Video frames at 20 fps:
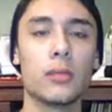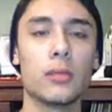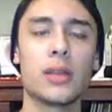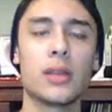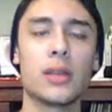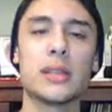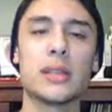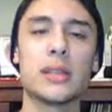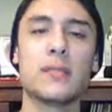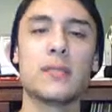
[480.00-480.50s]

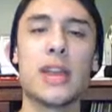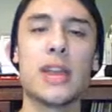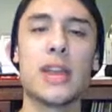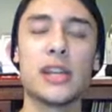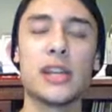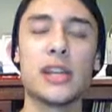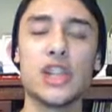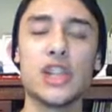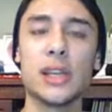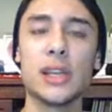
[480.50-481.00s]
Because of
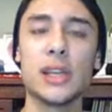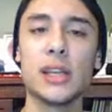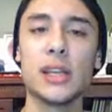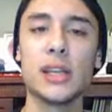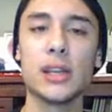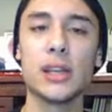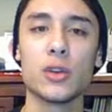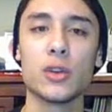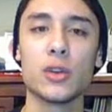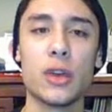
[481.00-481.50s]
that cheeky
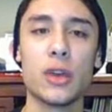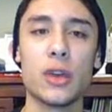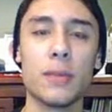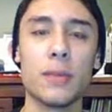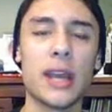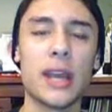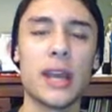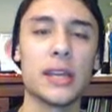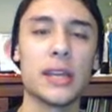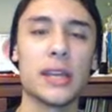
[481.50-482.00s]
little
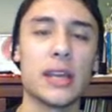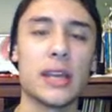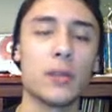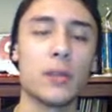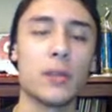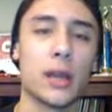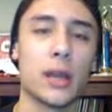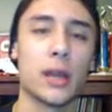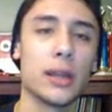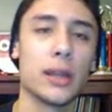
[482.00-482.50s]

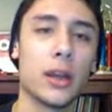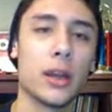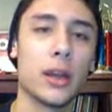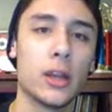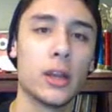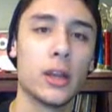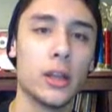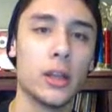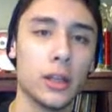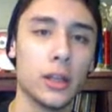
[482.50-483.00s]
Darmanitan right there.
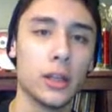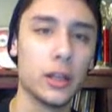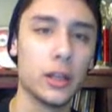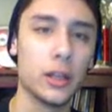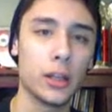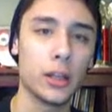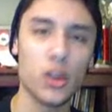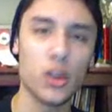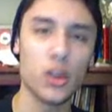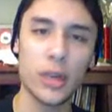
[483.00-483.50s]

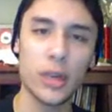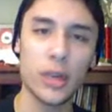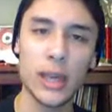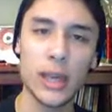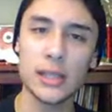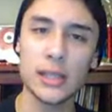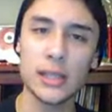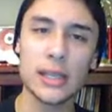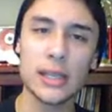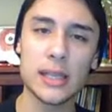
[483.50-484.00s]
Look, you
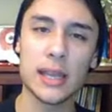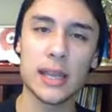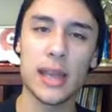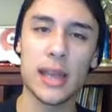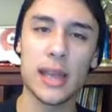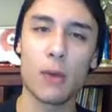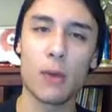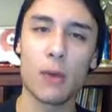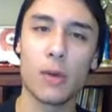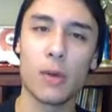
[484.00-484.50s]
can't see it
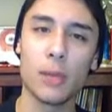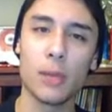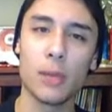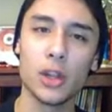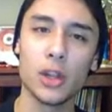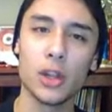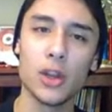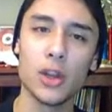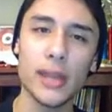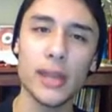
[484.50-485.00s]
that well,
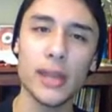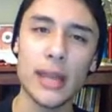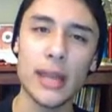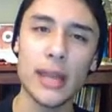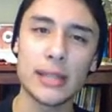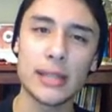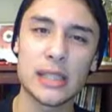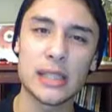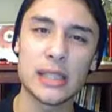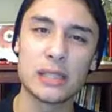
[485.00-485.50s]
but look at
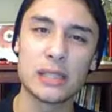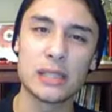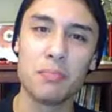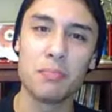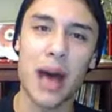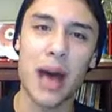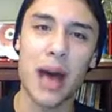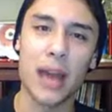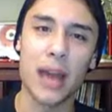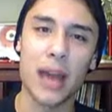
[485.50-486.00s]
that
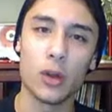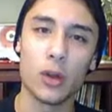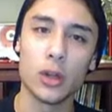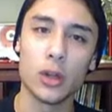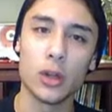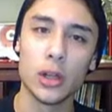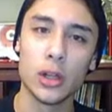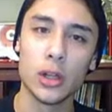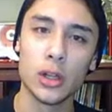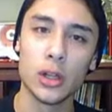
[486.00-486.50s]
smile.
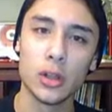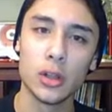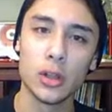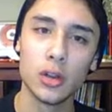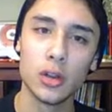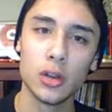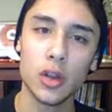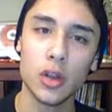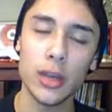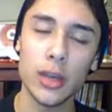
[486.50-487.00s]

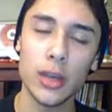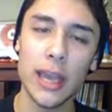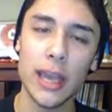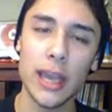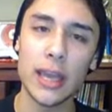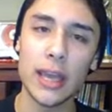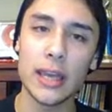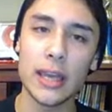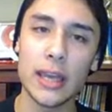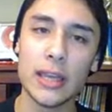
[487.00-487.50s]
Look
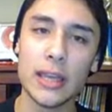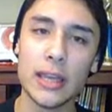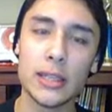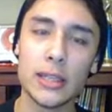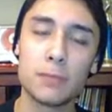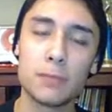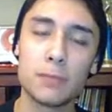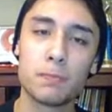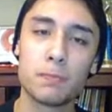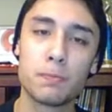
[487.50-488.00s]
at
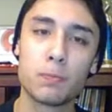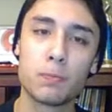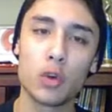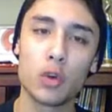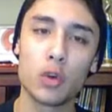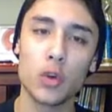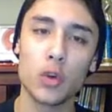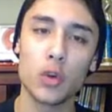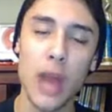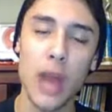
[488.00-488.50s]
his
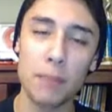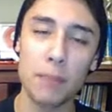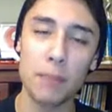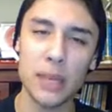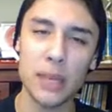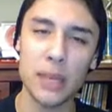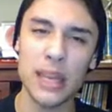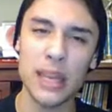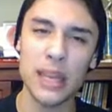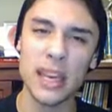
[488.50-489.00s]

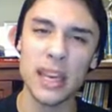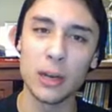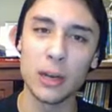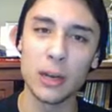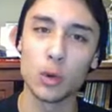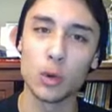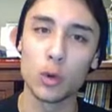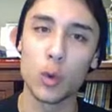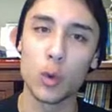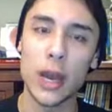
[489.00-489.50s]

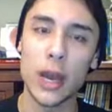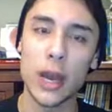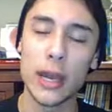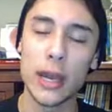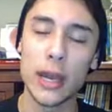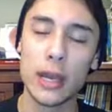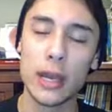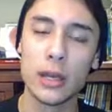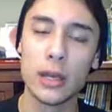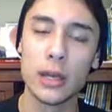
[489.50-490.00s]
crap-eating
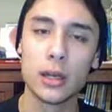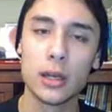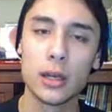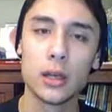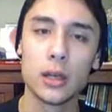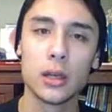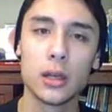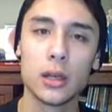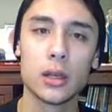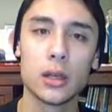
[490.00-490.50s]
grin.
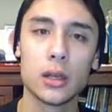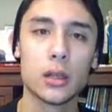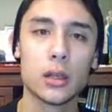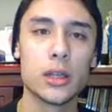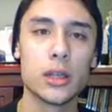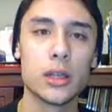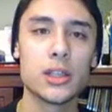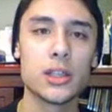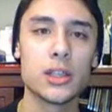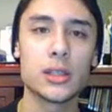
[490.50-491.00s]

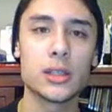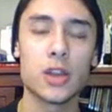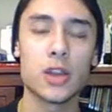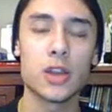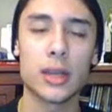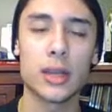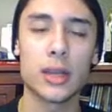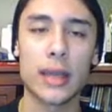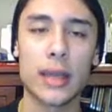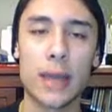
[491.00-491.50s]
Just
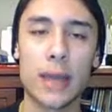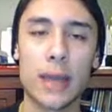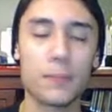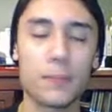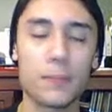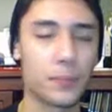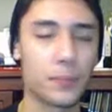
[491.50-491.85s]
look at that.